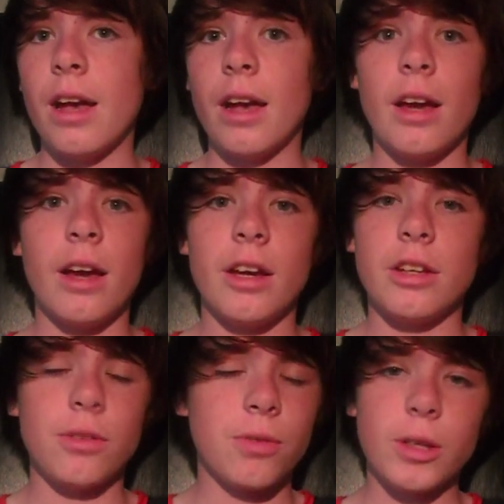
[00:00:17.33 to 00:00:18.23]

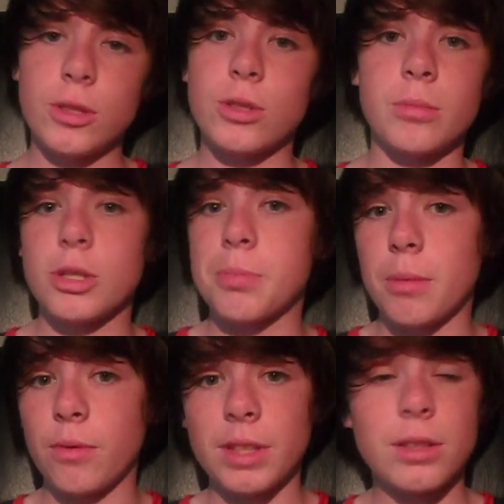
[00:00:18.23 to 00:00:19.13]
You've cared so much
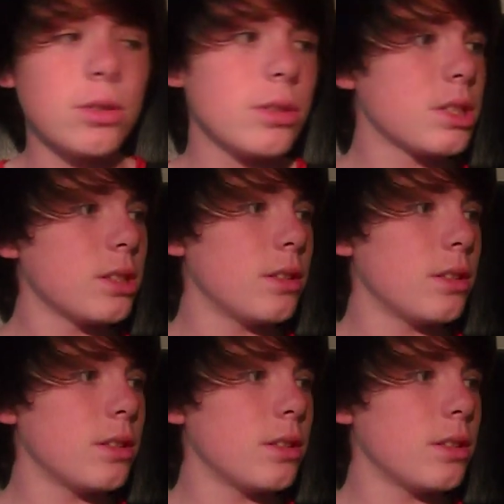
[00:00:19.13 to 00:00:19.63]
about my videos,